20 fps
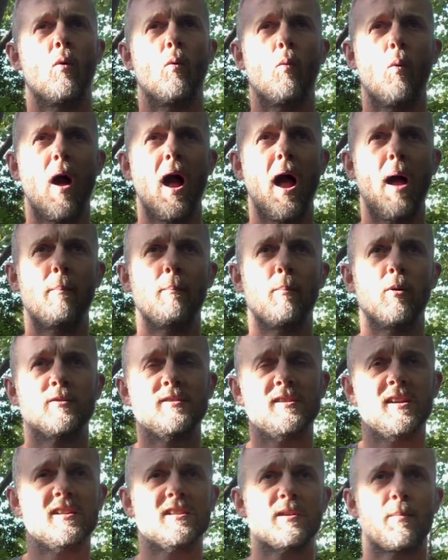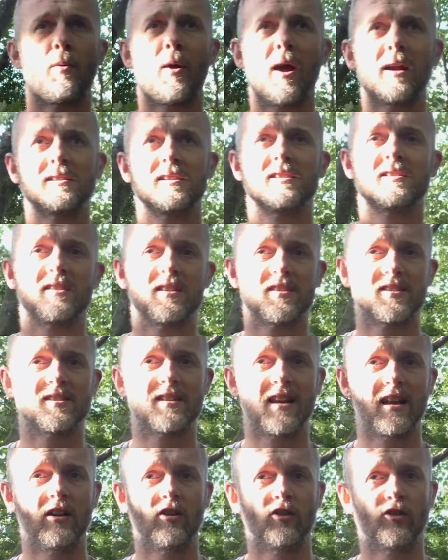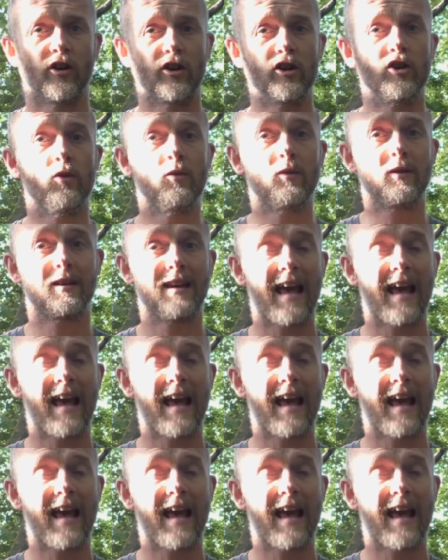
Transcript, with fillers: were putting into practice the skills that you